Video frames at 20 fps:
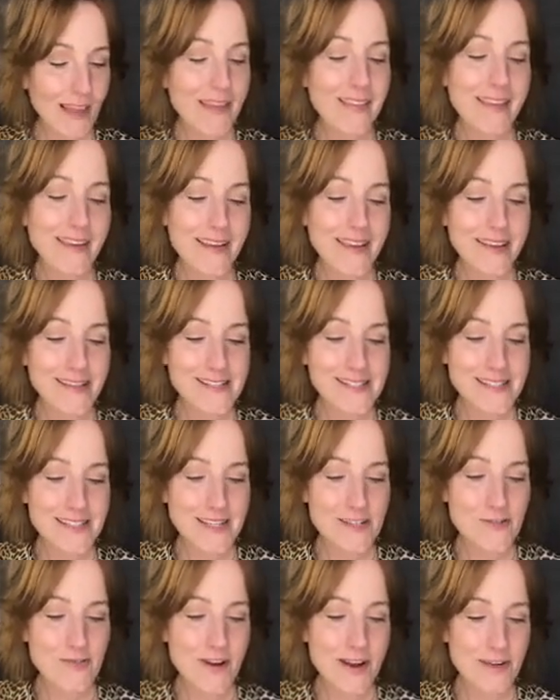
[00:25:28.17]
I think I can
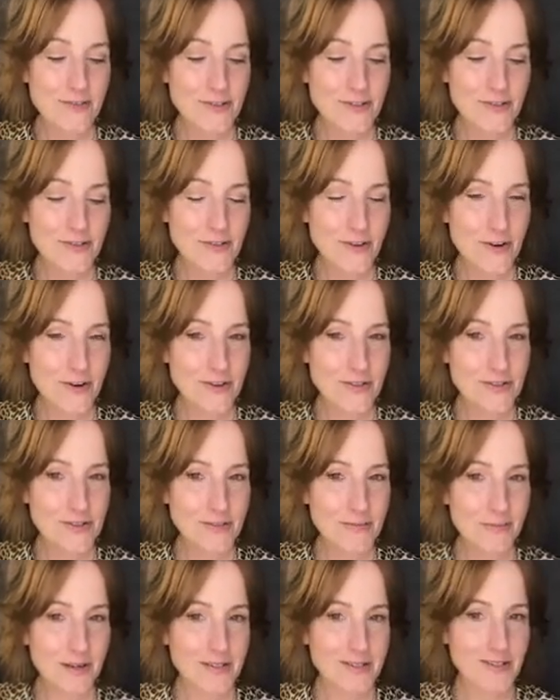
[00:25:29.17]
say drown your sorrows
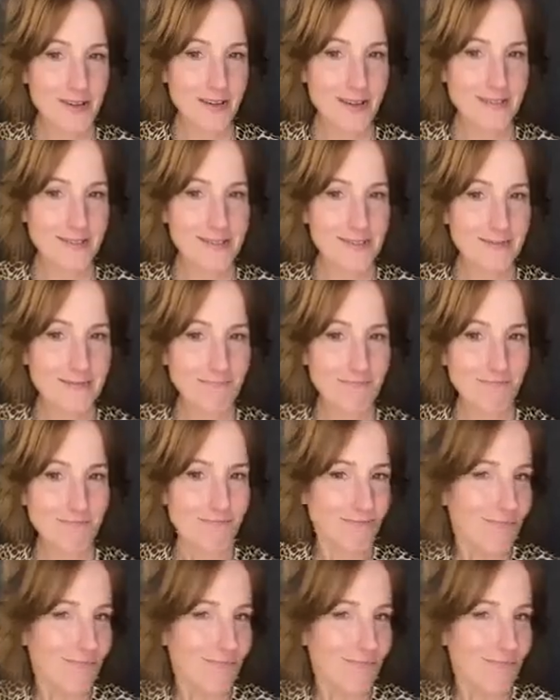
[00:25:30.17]
in my chest.